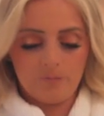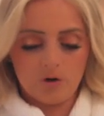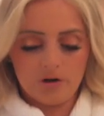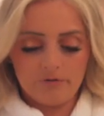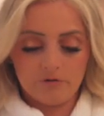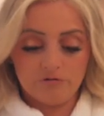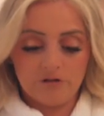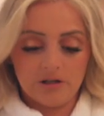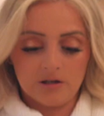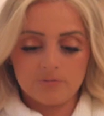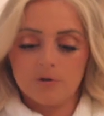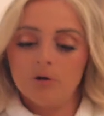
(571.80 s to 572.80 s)
We're going for a really
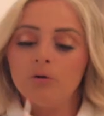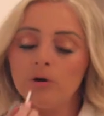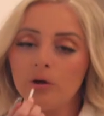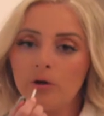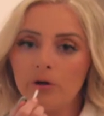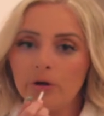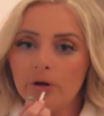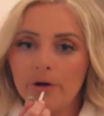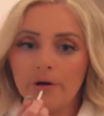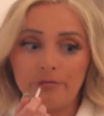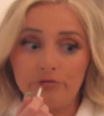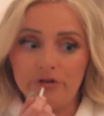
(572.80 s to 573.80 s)
nice meal.
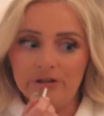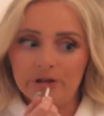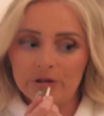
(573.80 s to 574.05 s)
A really